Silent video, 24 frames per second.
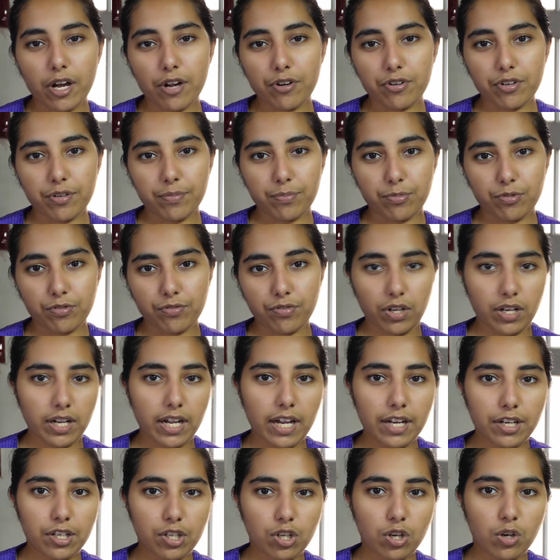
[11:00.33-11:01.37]
on how to improve your
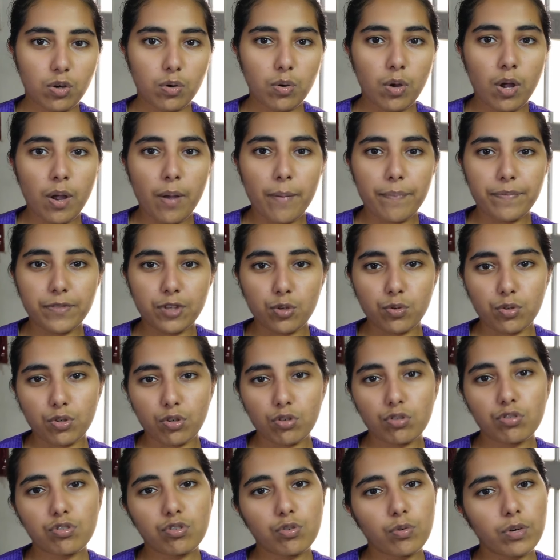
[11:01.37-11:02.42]
cardio, you would
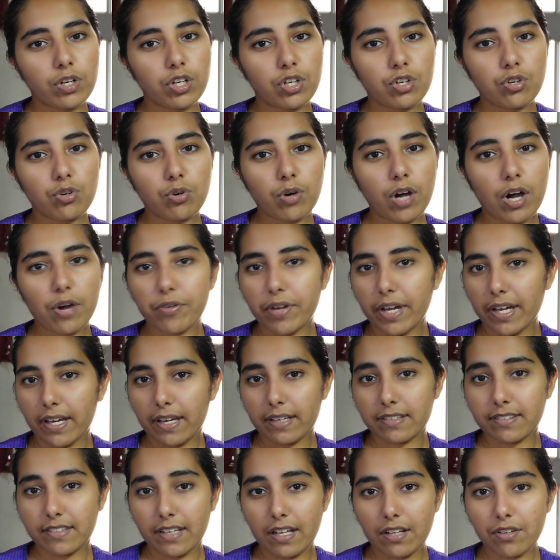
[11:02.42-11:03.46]
also want to know how to
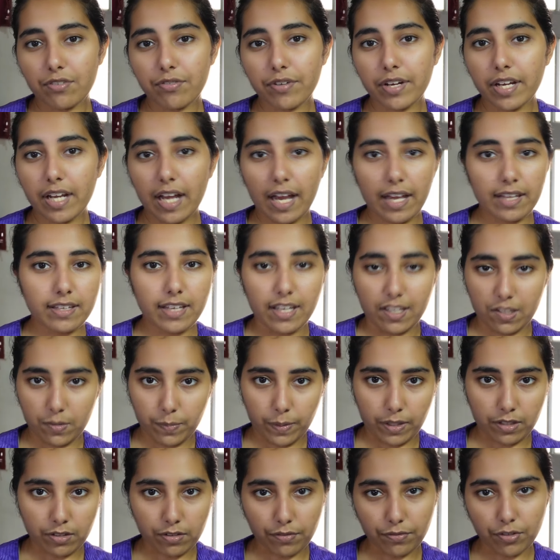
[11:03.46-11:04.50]
accelerate other
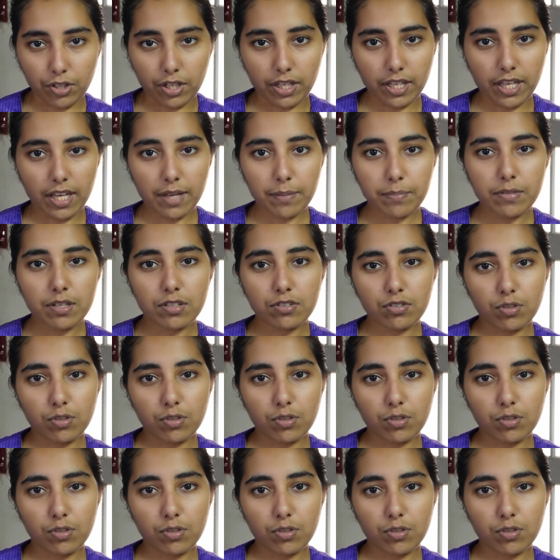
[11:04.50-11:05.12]
aspects of your game.